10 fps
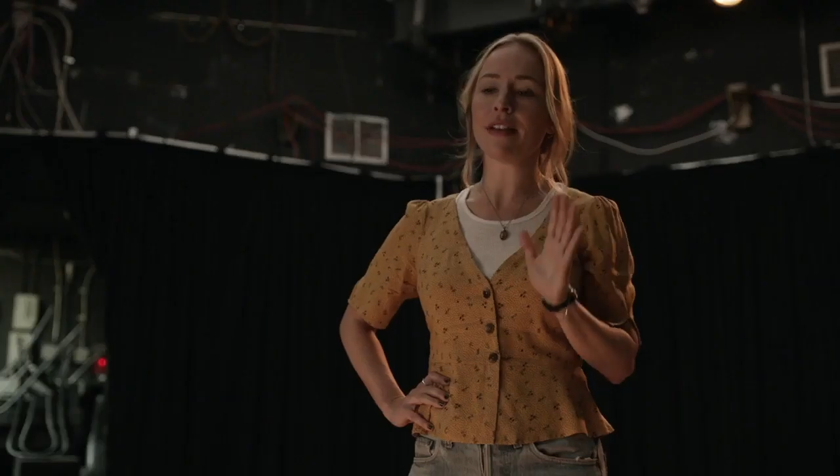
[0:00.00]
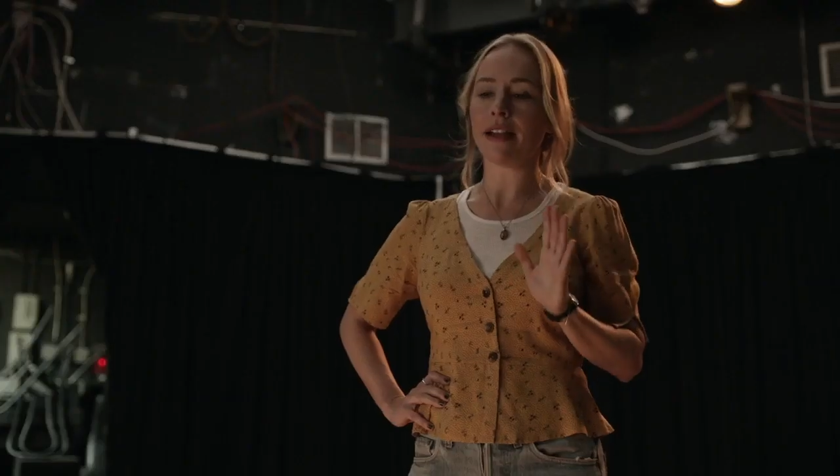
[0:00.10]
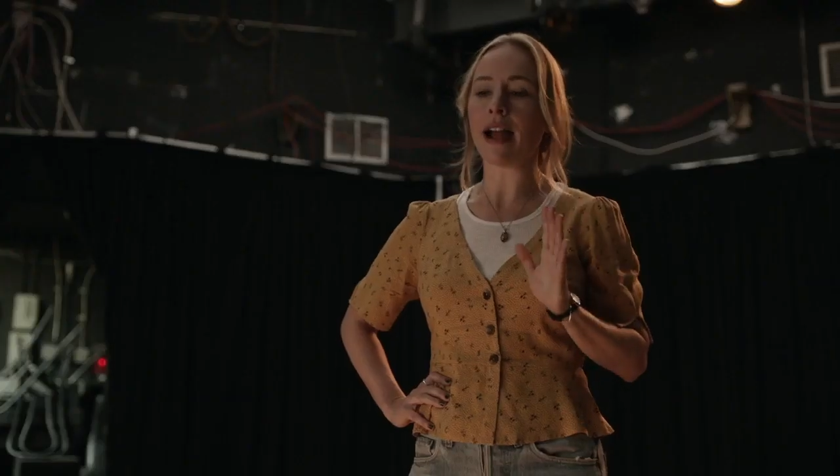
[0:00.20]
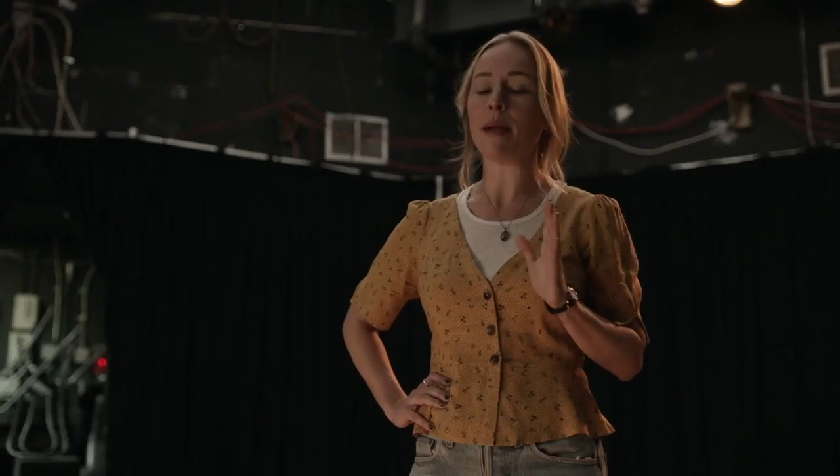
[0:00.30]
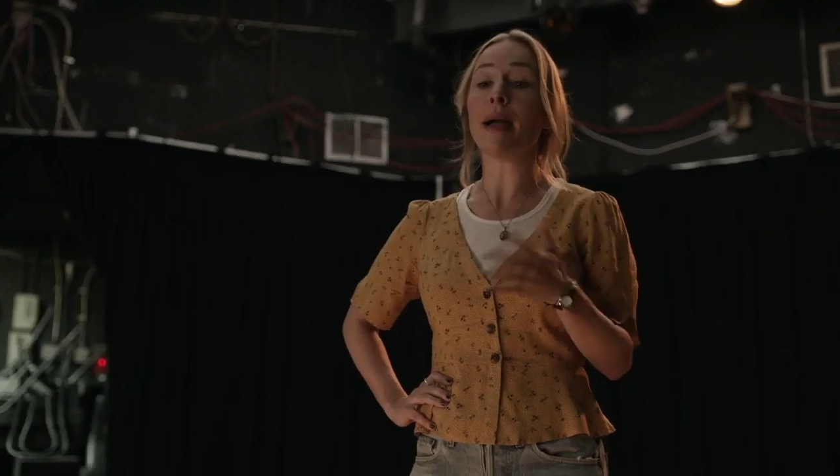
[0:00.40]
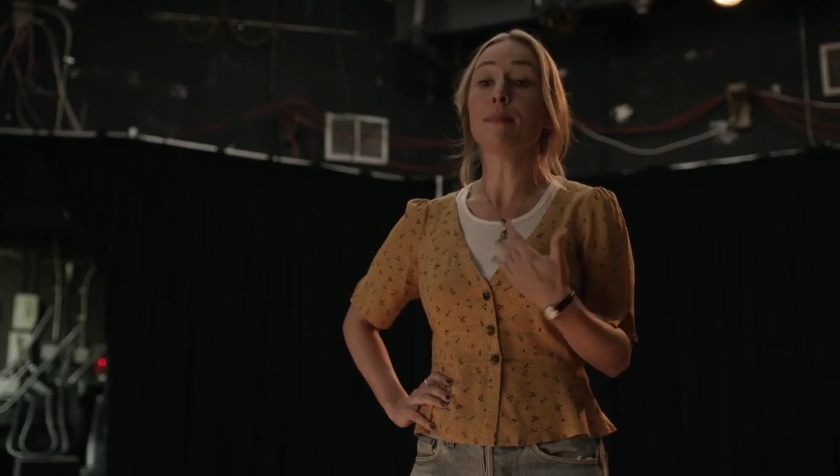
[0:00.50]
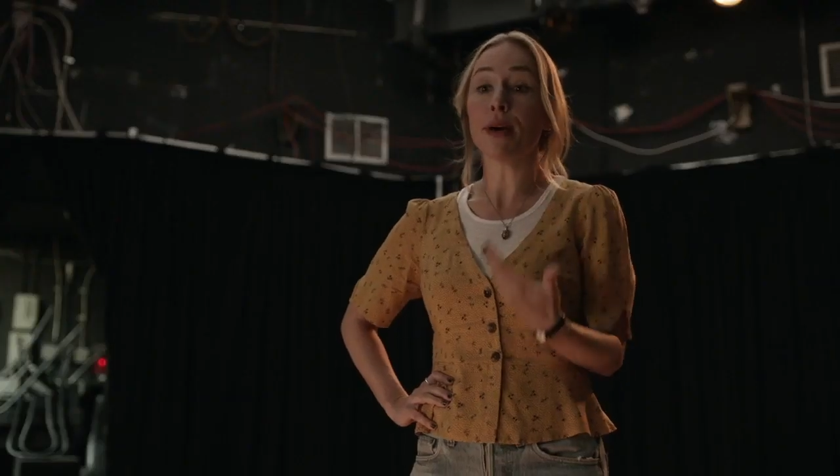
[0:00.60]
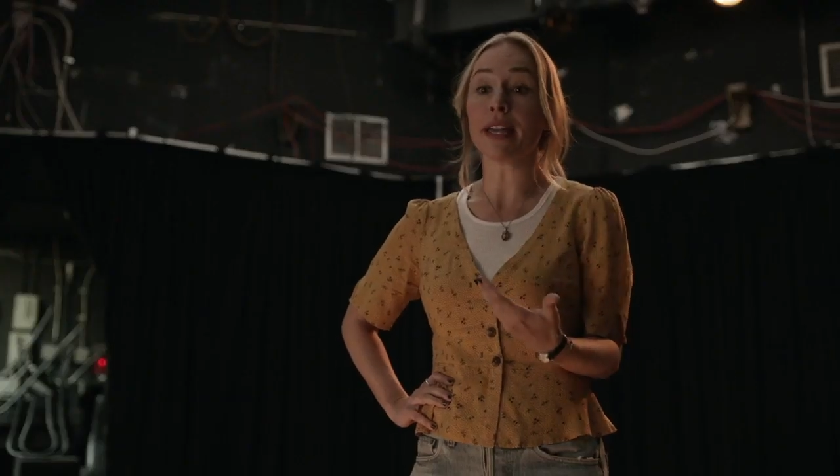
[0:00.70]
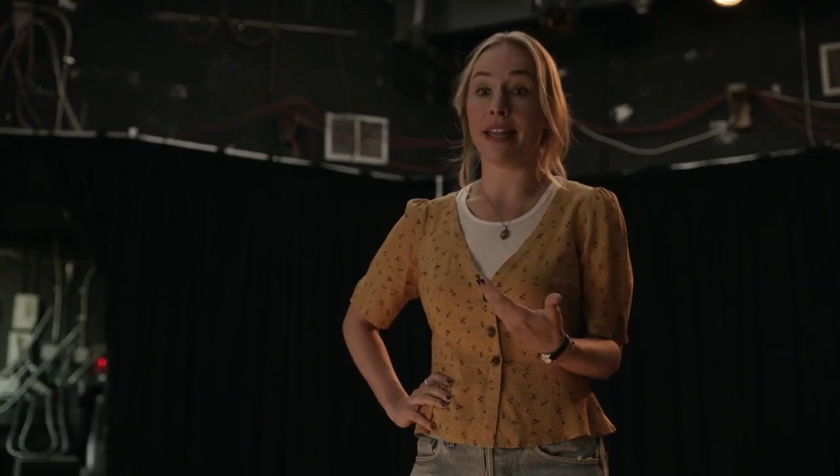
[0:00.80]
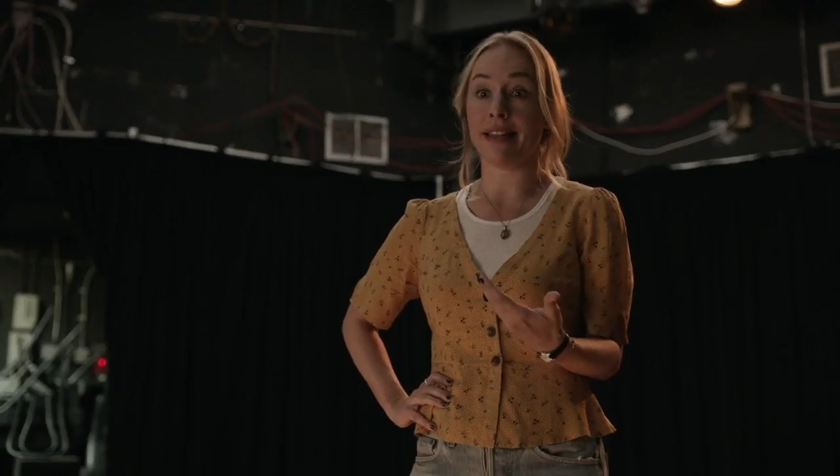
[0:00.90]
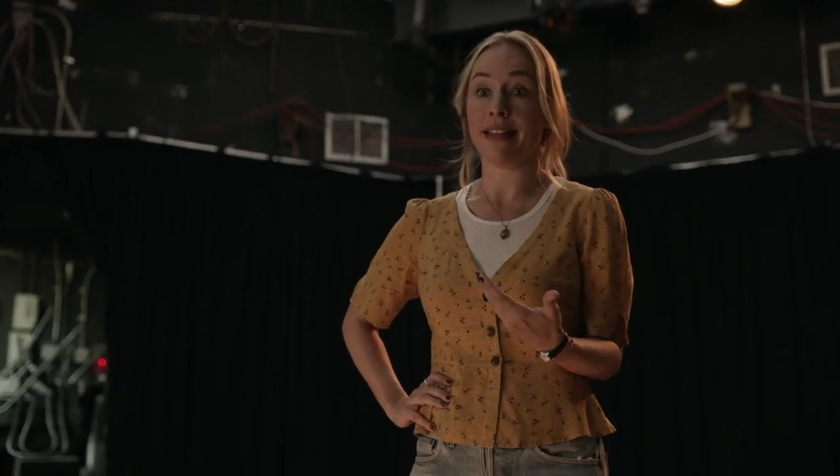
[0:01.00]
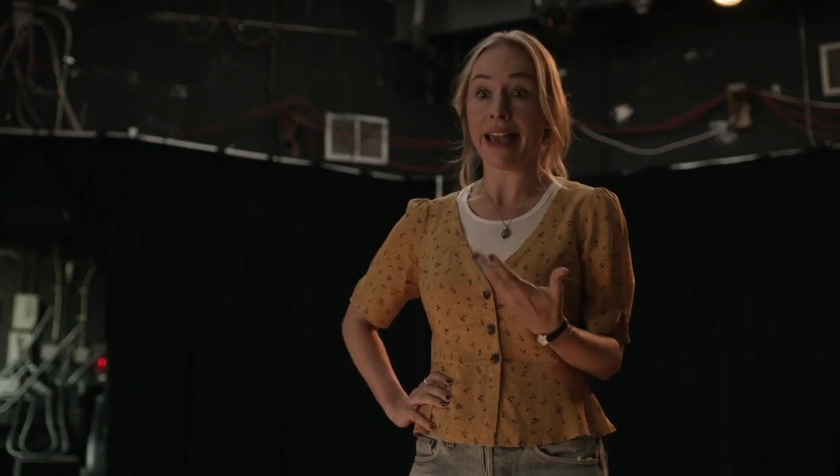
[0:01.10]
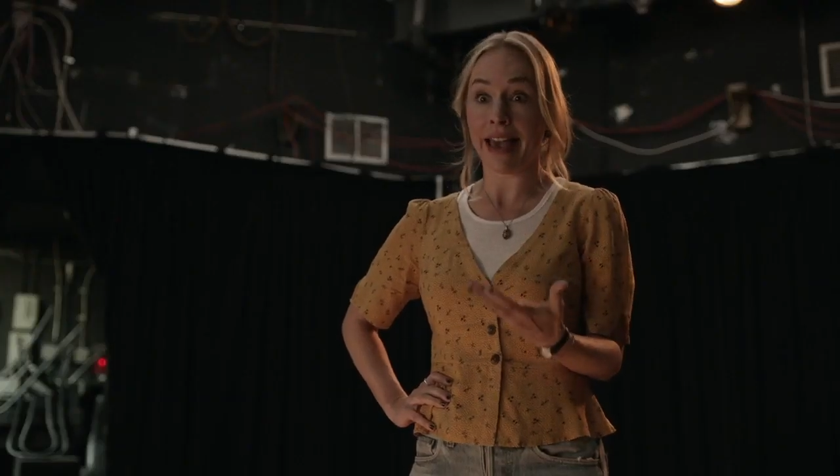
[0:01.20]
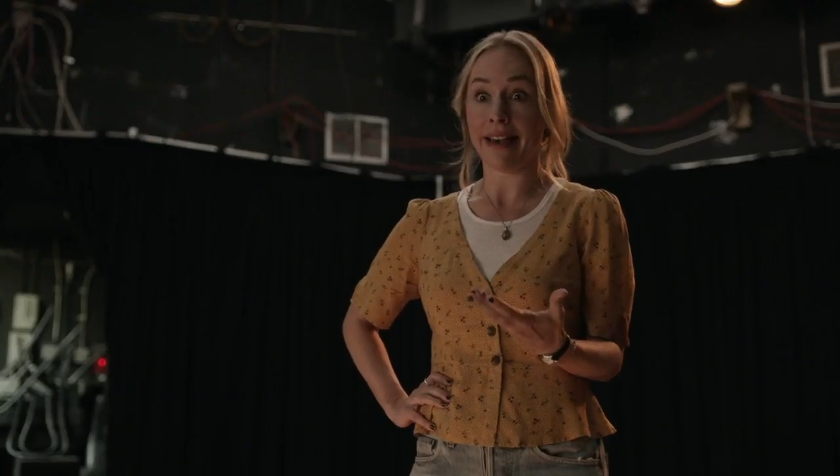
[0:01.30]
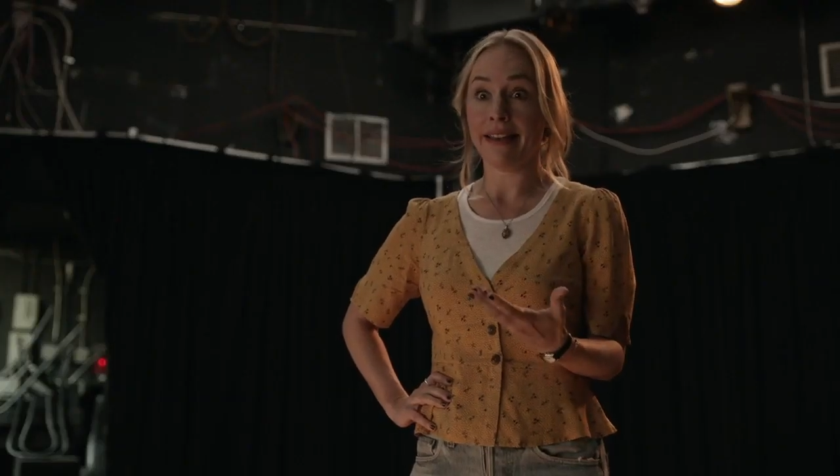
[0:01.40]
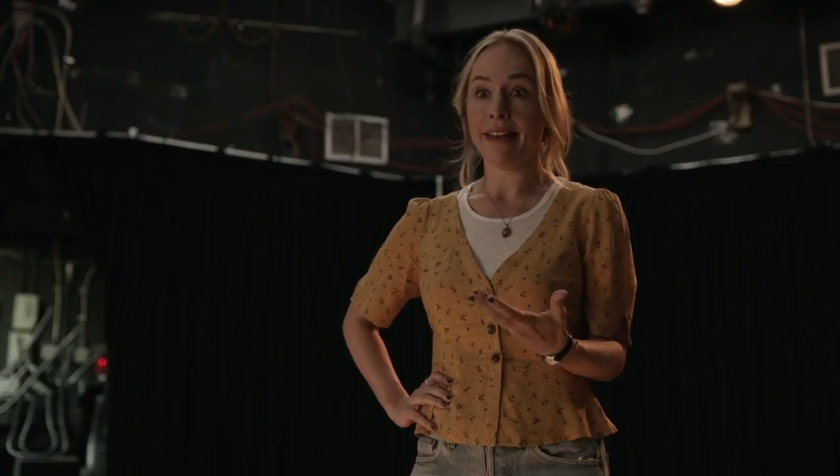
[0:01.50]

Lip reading: fair. I'm booking, yeah.